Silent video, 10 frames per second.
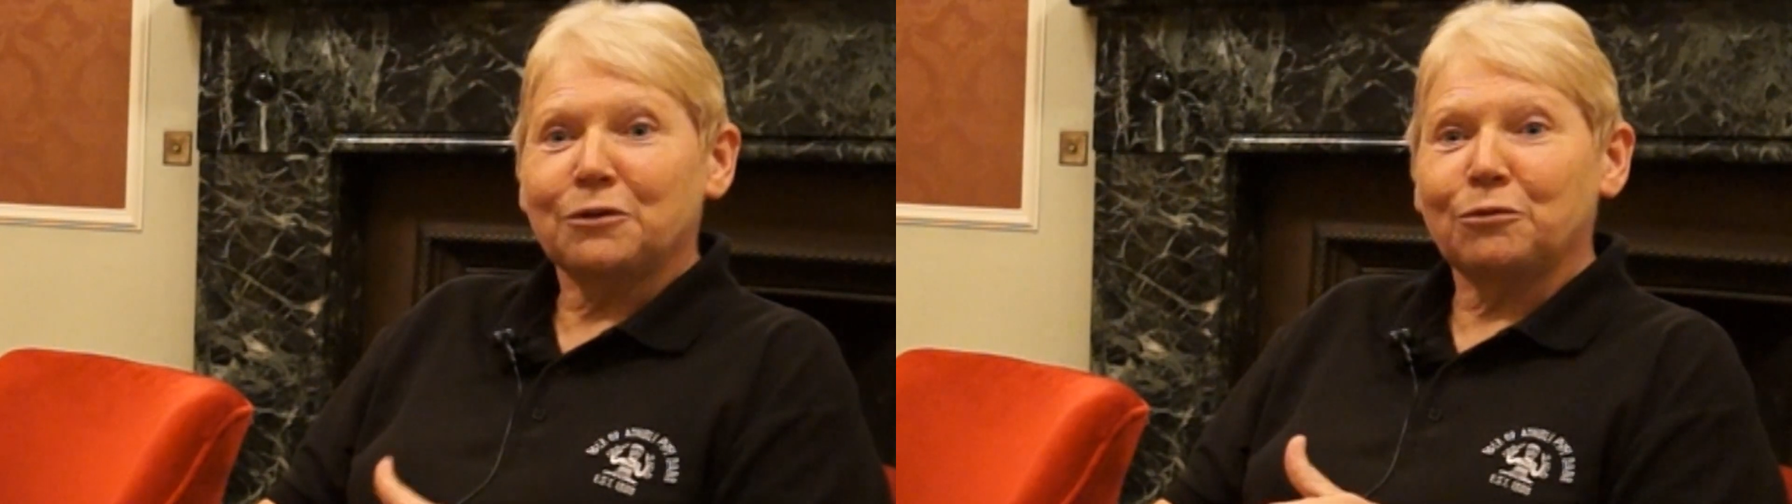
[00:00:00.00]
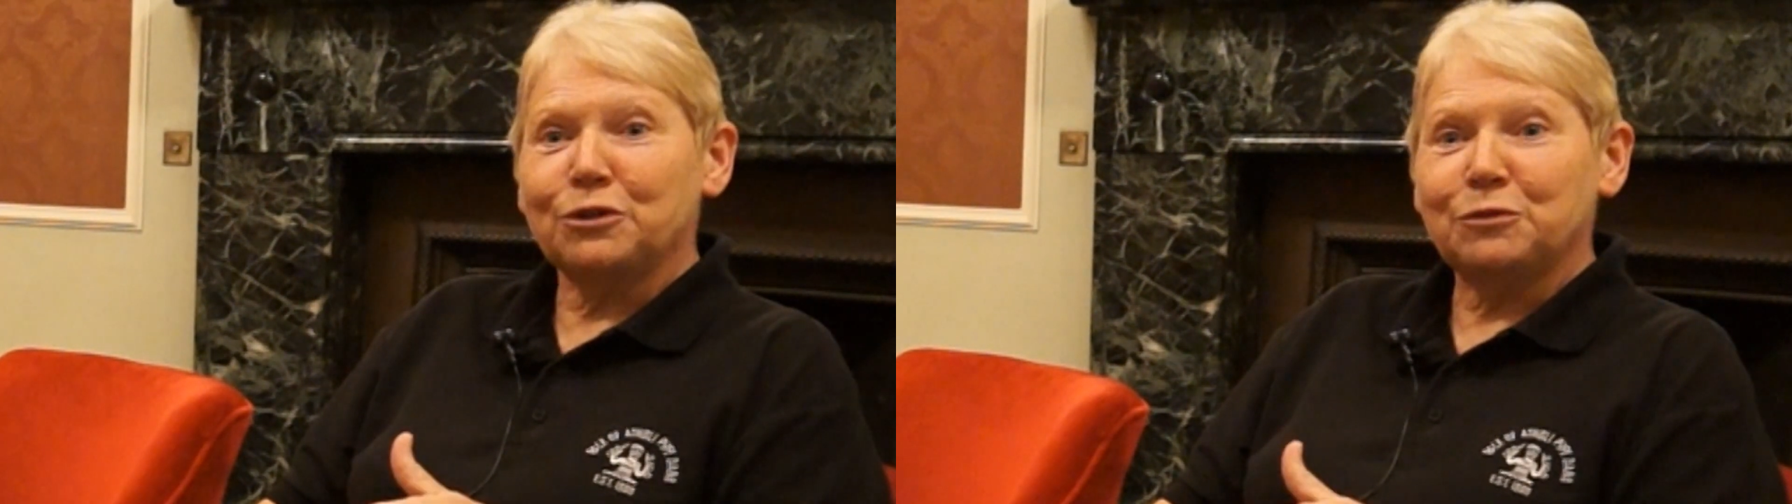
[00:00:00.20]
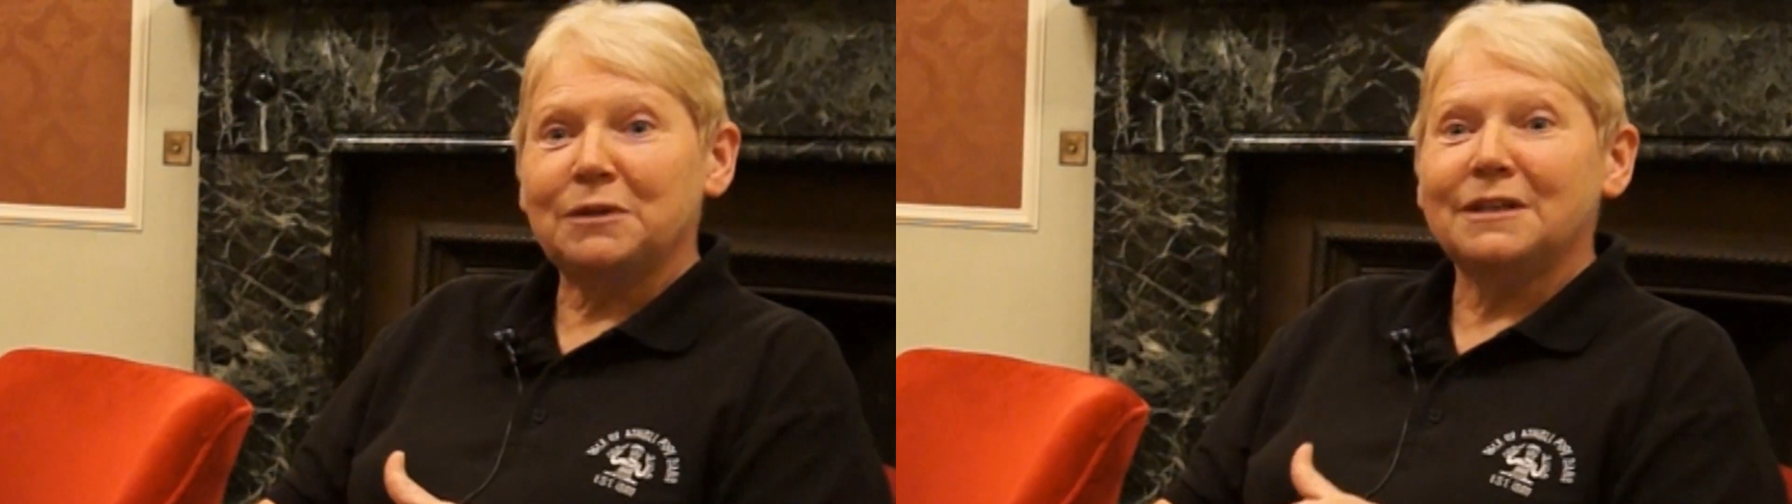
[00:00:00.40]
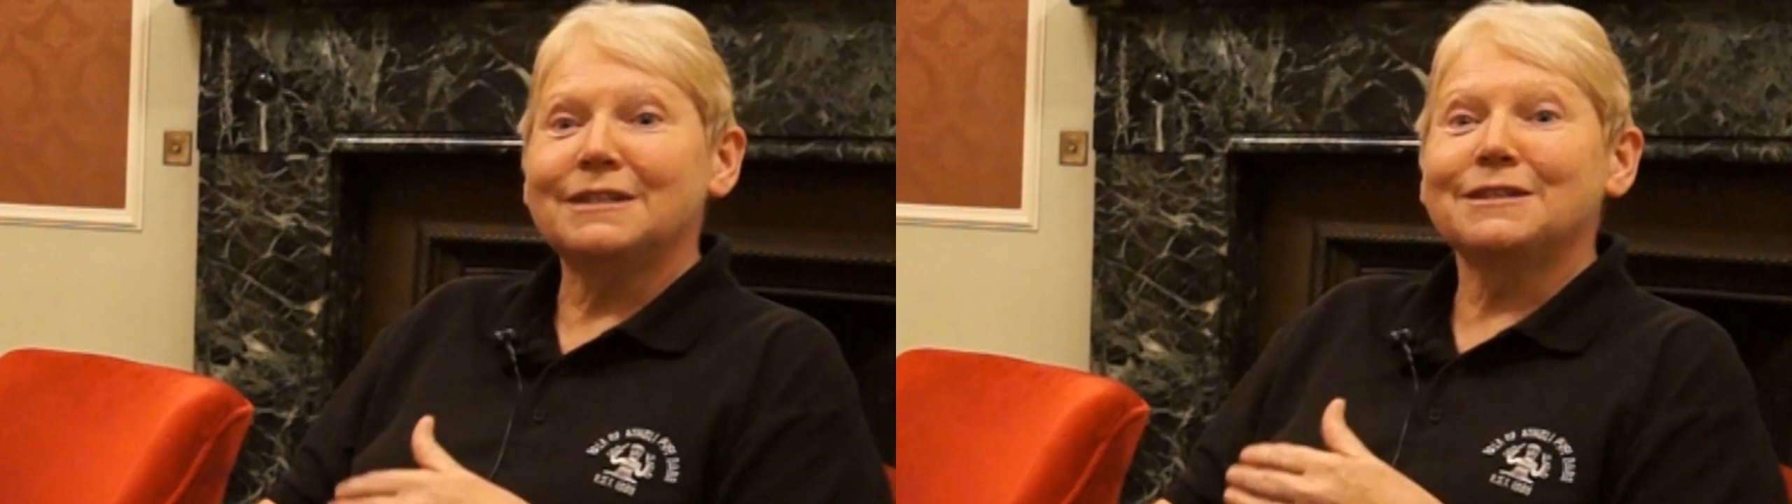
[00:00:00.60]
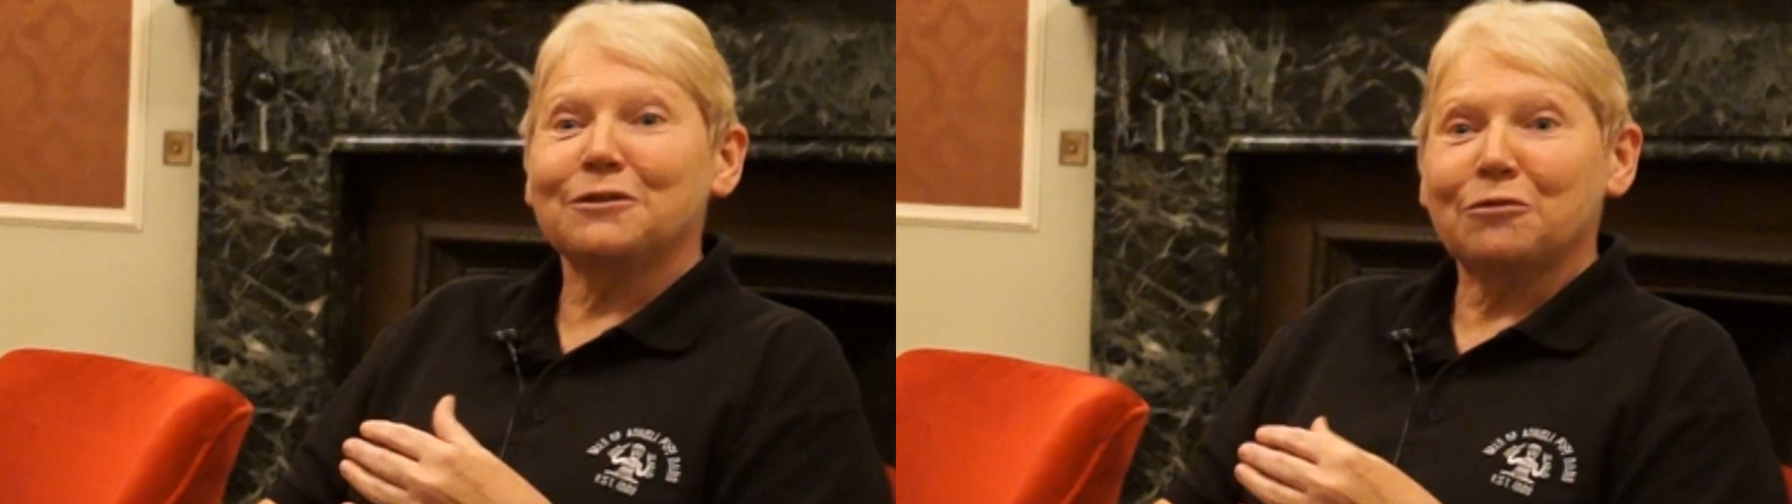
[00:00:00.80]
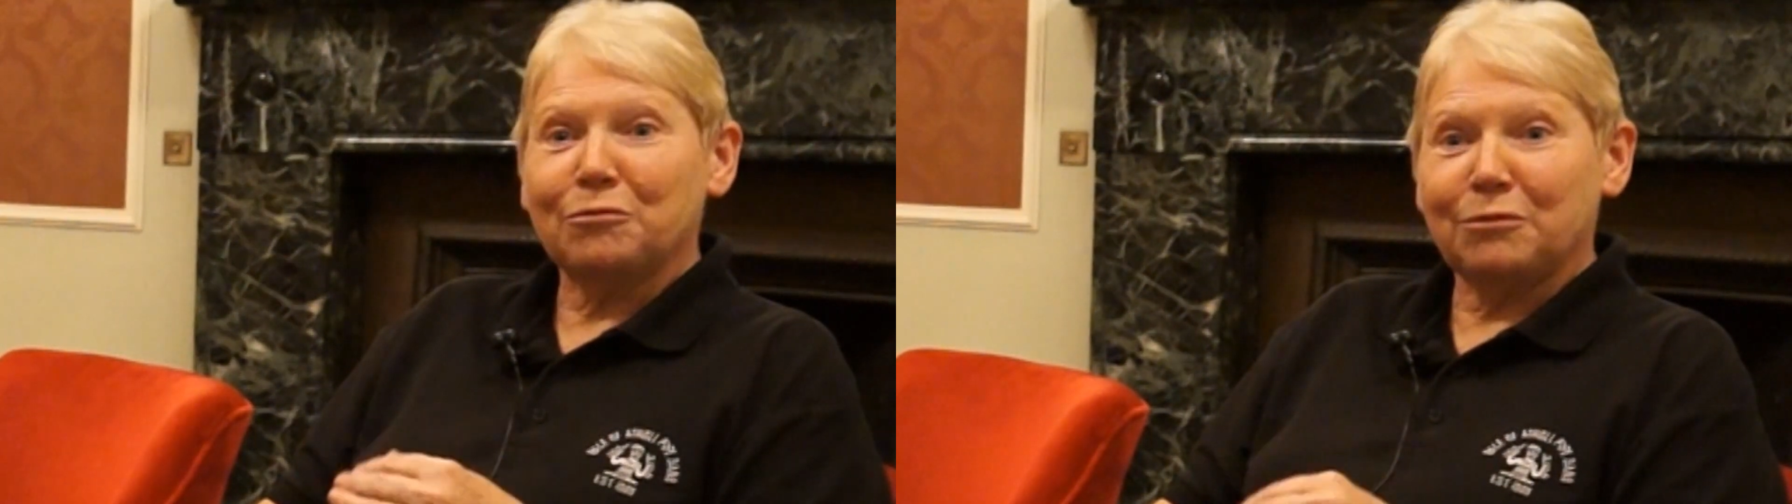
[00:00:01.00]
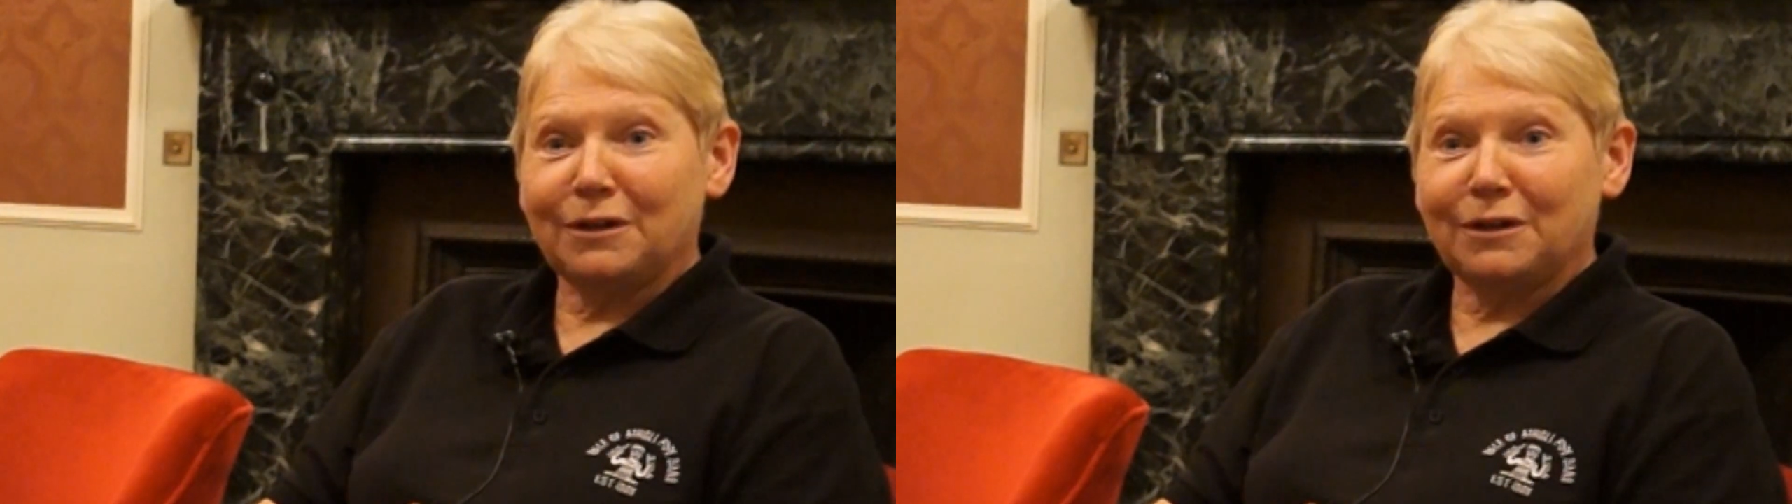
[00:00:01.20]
which means we